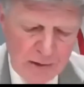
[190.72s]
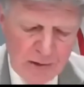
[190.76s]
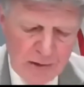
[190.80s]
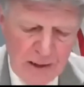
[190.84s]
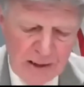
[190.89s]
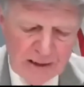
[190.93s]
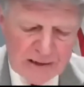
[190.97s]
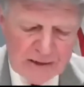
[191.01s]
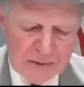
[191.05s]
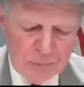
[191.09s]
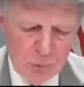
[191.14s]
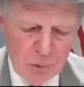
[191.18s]

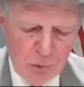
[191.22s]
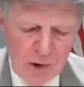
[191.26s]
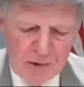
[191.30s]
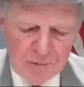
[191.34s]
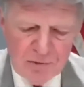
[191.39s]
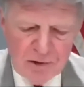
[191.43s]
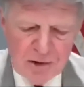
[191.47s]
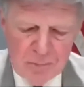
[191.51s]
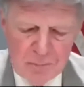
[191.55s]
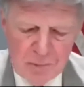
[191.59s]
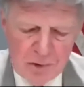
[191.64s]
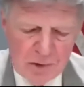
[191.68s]
Next, we'll
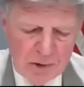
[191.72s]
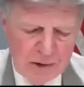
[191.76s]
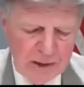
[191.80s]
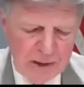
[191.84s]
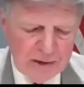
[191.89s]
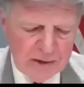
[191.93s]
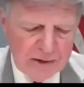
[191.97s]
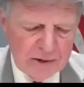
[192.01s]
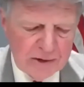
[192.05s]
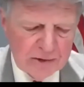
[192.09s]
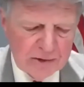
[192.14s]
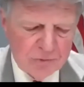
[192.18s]
have
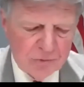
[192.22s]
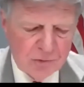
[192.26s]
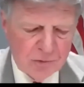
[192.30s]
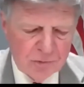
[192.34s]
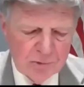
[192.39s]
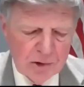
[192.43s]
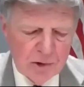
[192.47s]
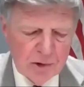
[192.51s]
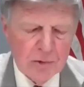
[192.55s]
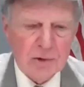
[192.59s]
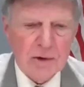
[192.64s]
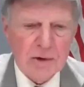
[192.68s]
communications
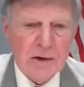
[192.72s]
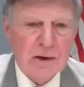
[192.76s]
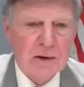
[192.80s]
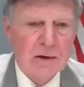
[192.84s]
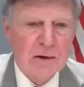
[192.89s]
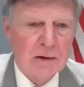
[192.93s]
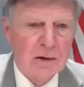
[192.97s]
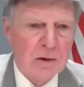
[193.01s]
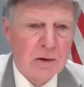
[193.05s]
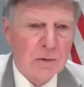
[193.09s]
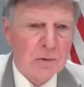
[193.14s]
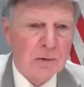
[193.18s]
from
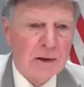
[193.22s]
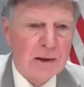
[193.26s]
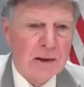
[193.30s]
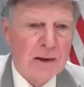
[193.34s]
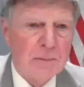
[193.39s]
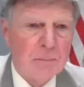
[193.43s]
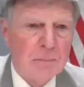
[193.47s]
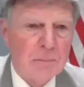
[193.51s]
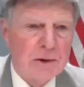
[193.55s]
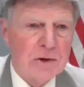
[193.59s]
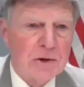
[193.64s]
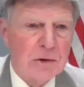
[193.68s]
Clerk
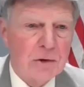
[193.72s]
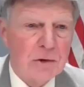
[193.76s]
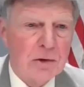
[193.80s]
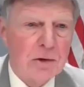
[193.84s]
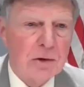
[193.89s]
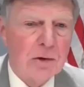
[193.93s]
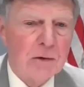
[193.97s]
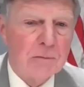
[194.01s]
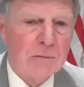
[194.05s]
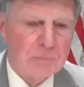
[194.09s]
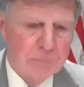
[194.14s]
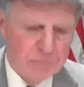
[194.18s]
Lori
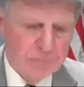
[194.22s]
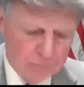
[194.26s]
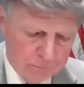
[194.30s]
Mitchell.